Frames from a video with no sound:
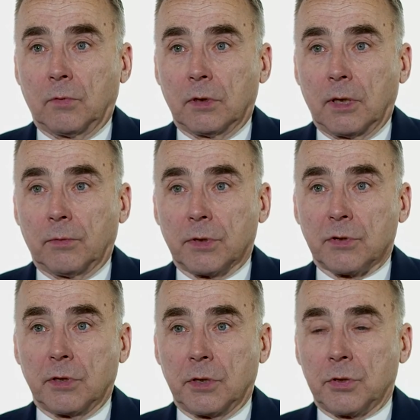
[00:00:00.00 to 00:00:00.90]
when that
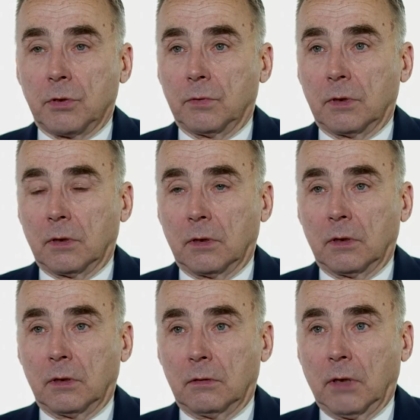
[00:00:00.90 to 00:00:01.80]
was an issue in
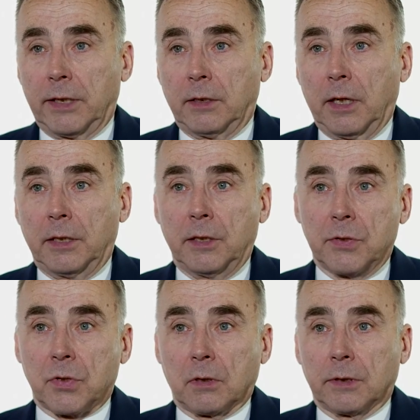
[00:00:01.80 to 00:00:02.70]
the late
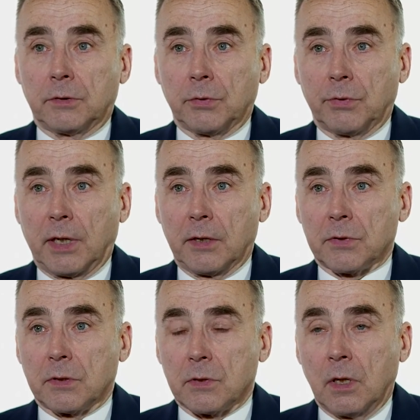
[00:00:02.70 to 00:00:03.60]
90s, early
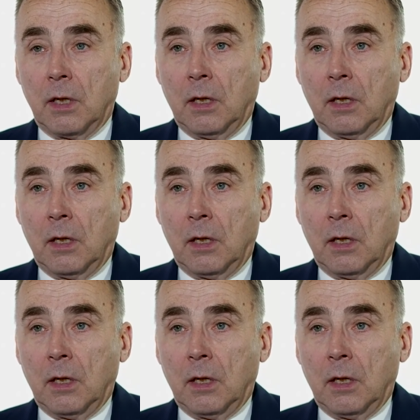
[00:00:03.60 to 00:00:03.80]
2000s.